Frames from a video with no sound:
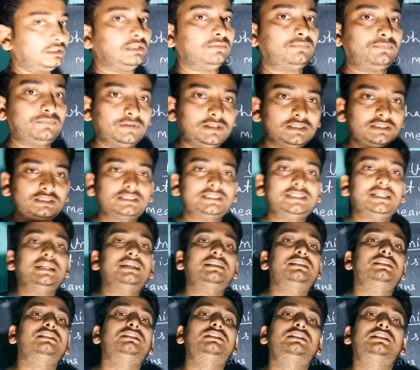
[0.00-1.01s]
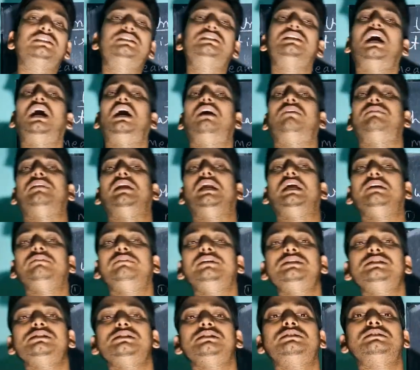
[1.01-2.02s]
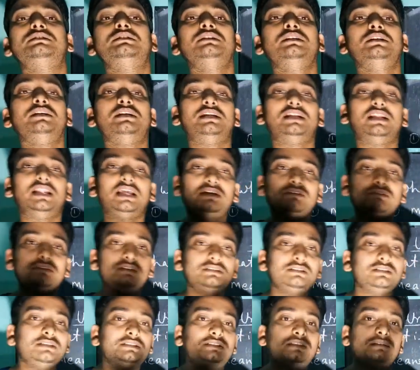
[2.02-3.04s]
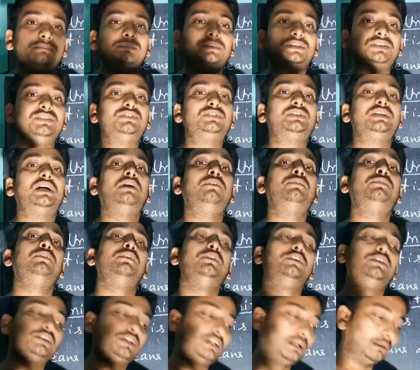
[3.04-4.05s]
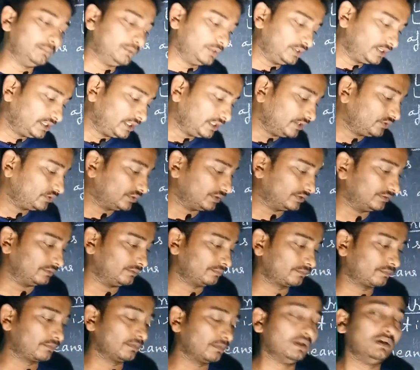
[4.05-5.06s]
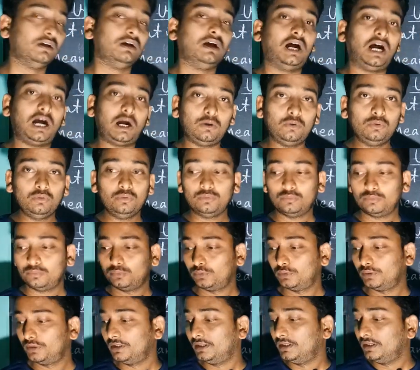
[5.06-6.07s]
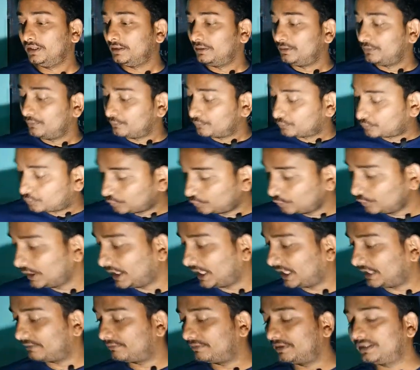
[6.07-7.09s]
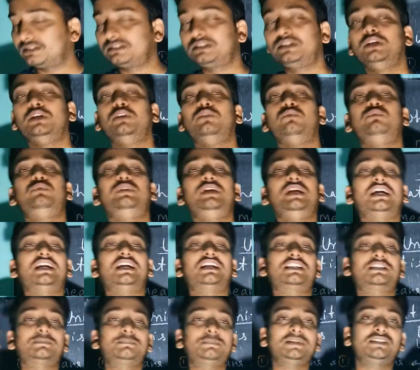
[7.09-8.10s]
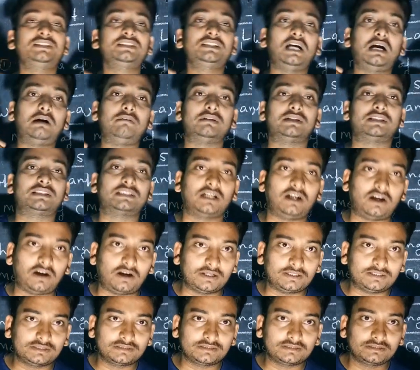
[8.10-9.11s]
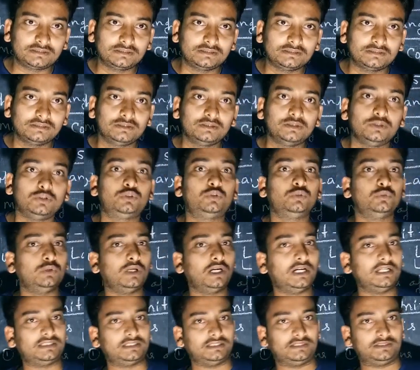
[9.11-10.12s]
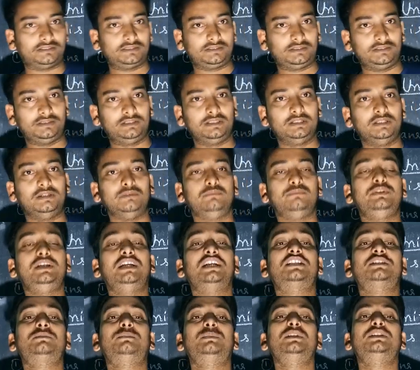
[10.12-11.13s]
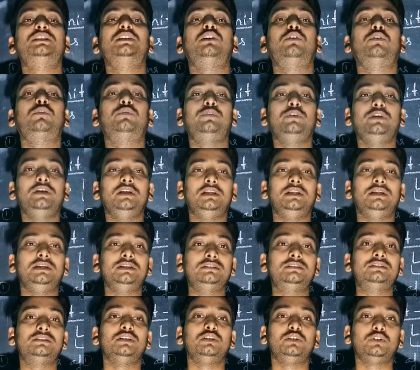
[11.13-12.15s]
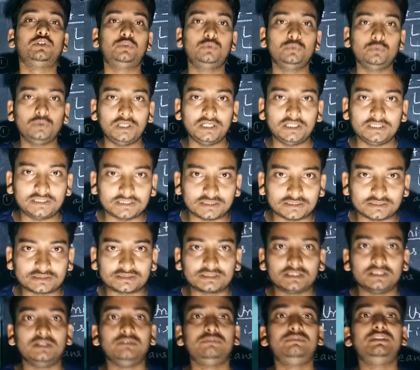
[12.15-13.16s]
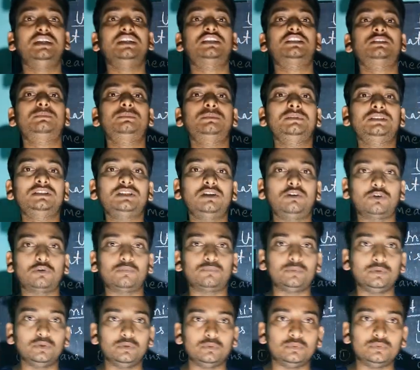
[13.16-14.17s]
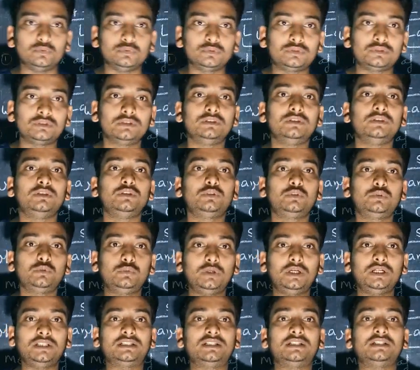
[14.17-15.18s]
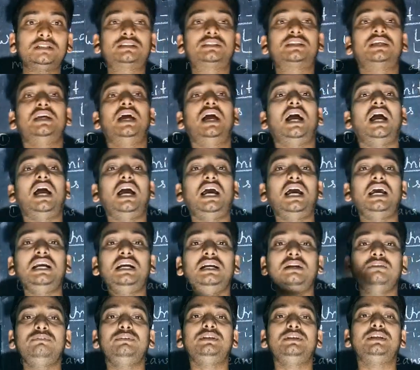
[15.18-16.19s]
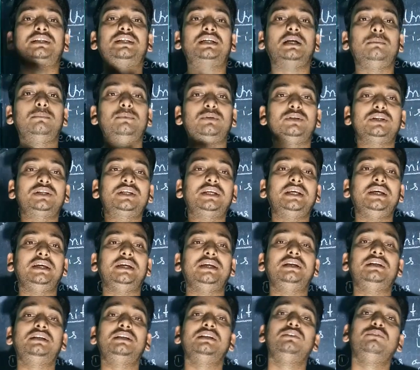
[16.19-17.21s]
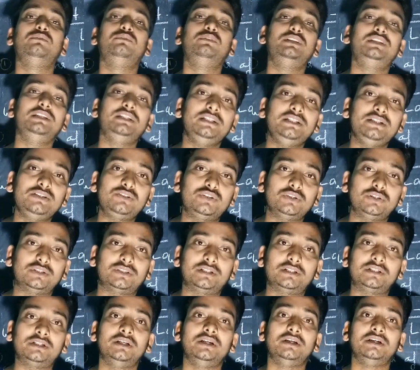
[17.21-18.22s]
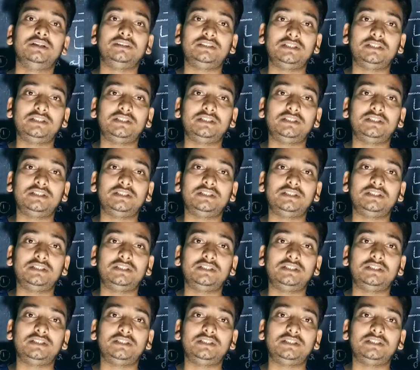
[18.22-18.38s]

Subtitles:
The first characteristic of language is a means of communication. How? Through language, we express our thoughts to others. We express our feelings to others. We express our views to others, and we communicate with each other.